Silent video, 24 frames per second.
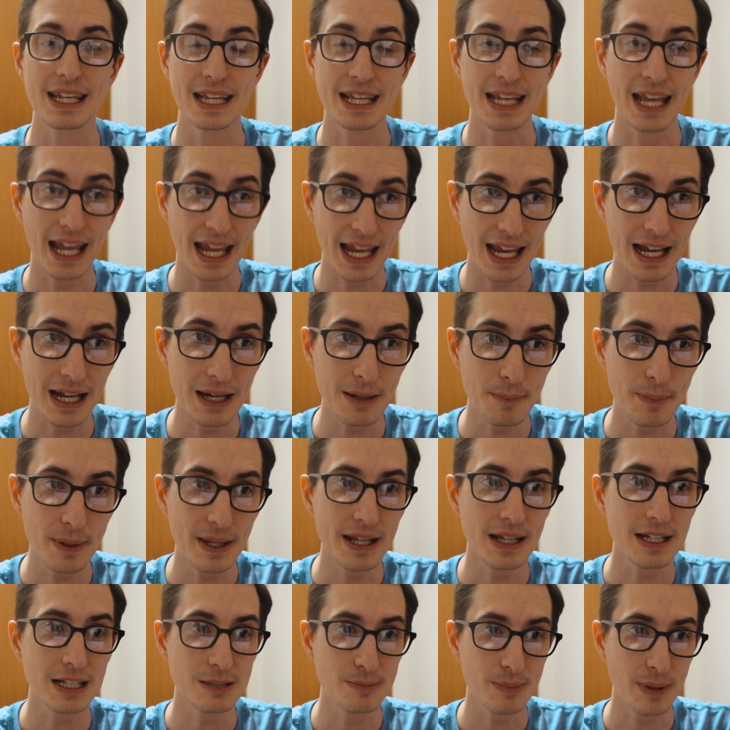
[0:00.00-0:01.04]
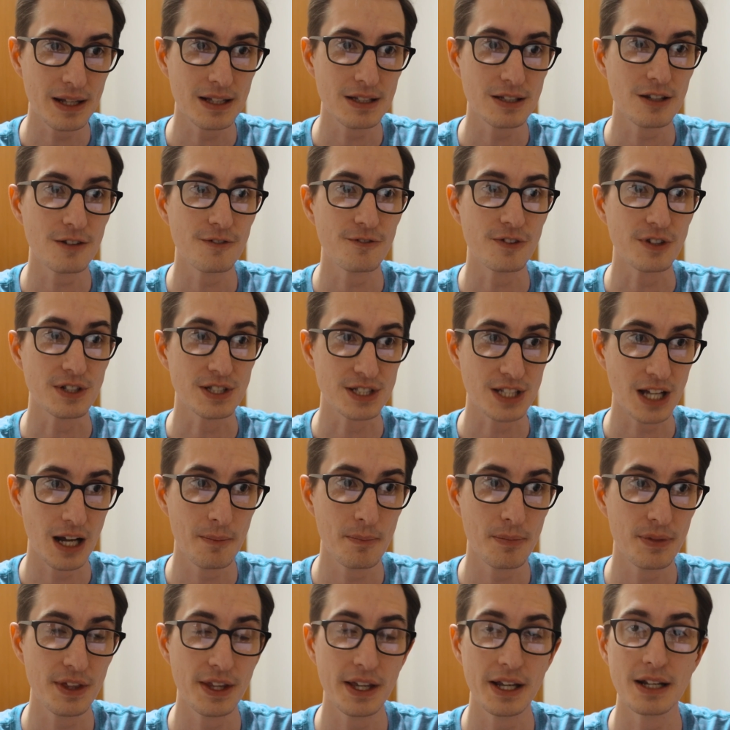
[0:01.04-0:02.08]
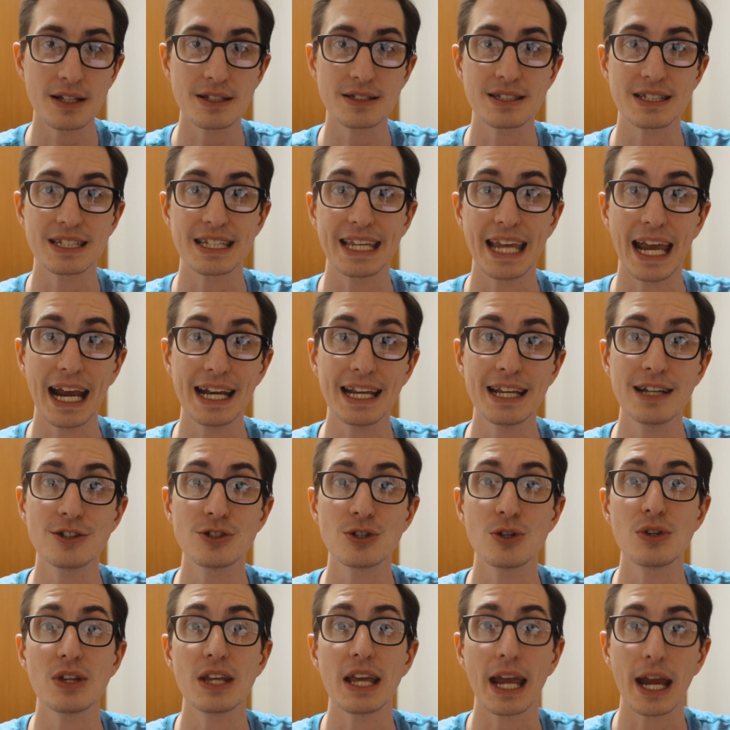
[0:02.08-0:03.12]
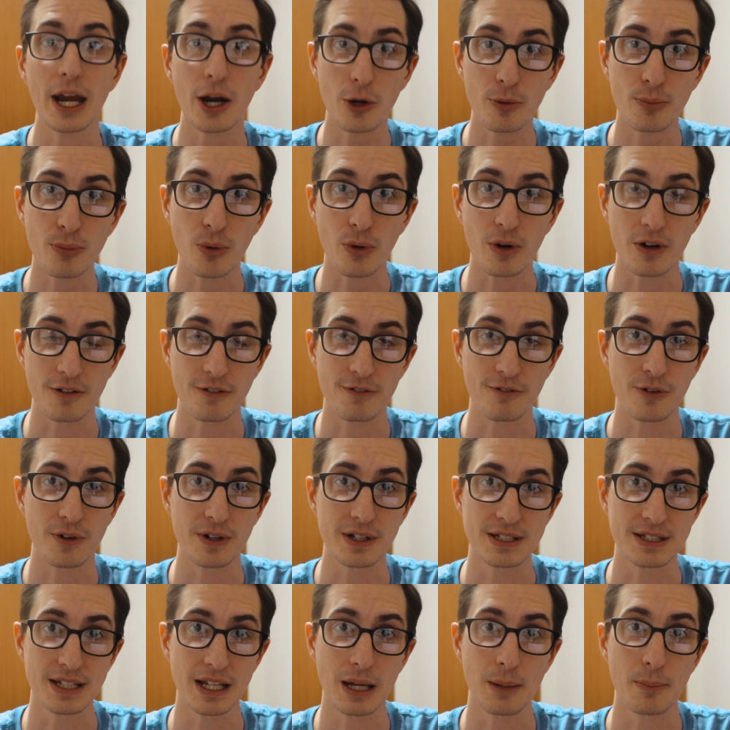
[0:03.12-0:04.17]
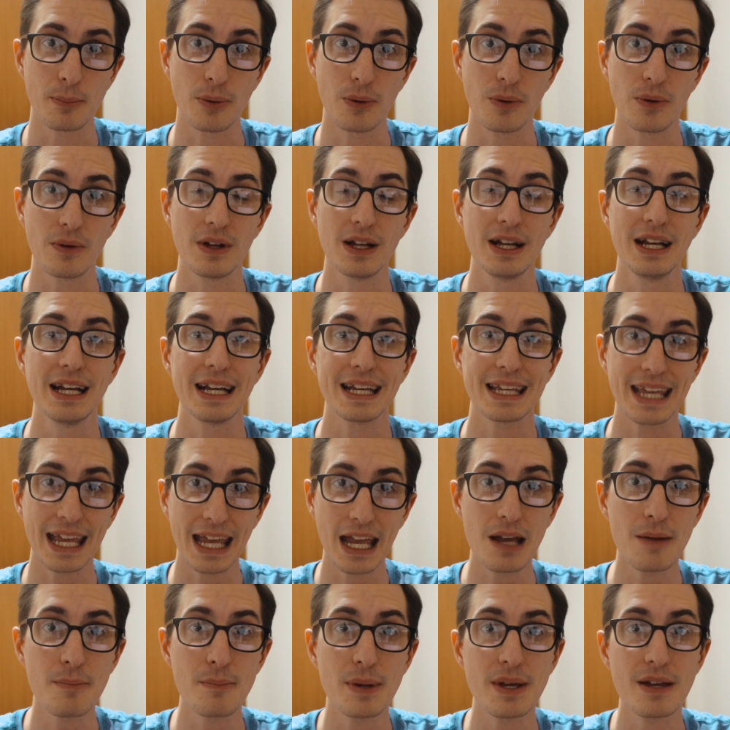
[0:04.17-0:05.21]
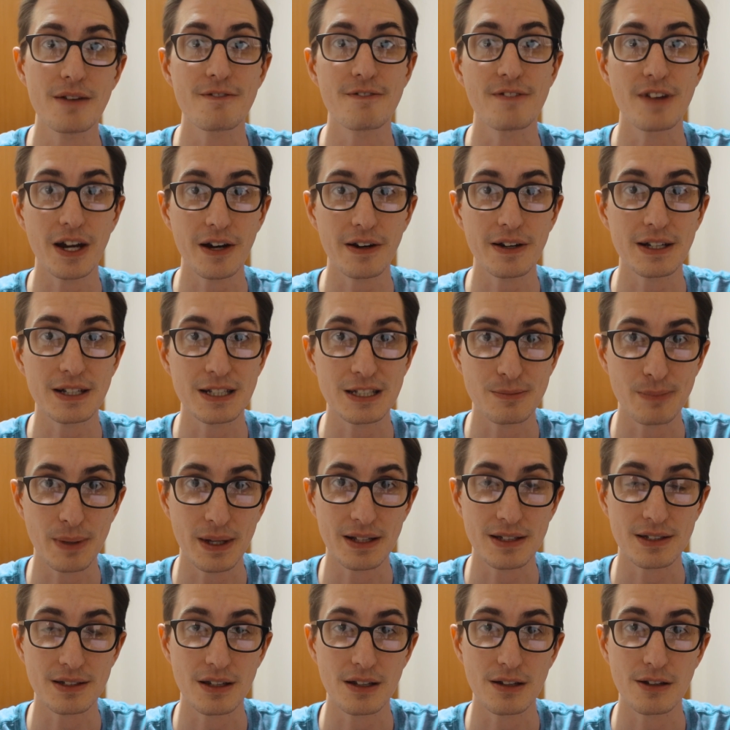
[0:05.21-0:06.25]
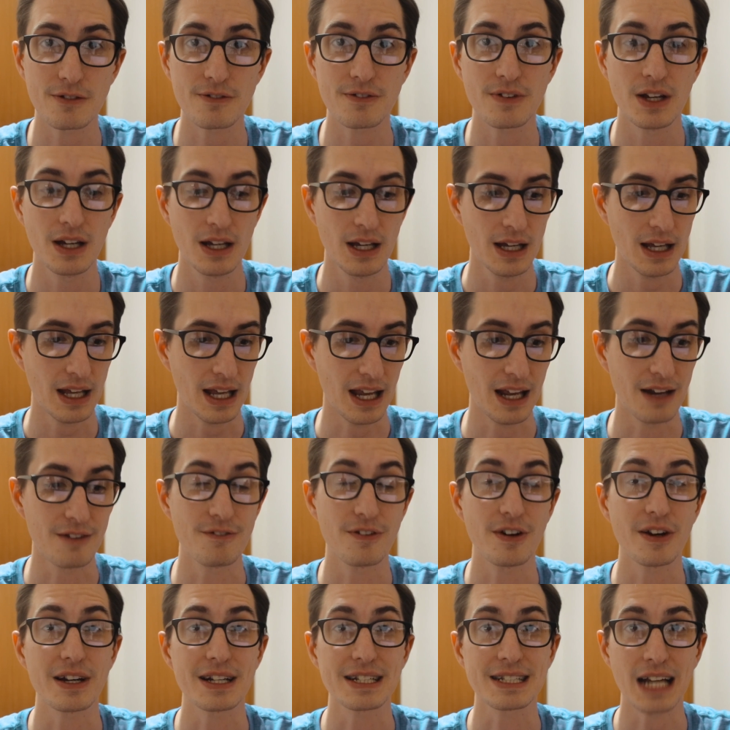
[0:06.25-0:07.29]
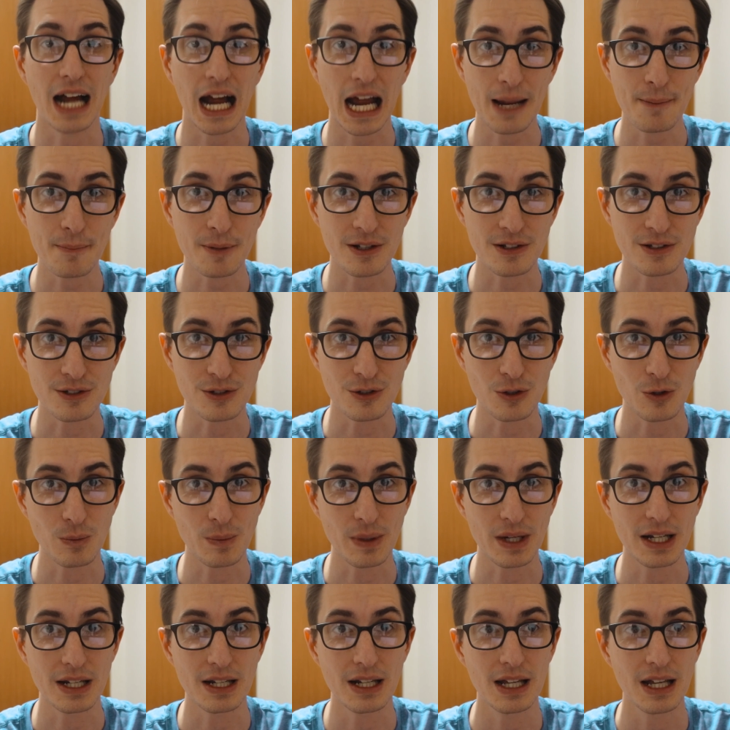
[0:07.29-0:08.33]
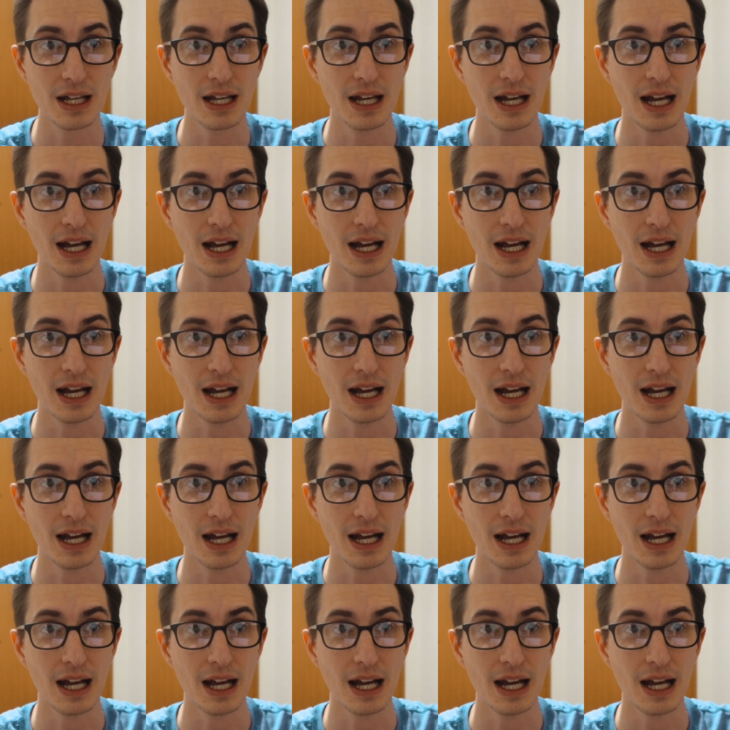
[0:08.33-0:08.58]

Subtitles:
can be expensive for some things. Getting to the airport, for example, can be very expensive and very time consuming.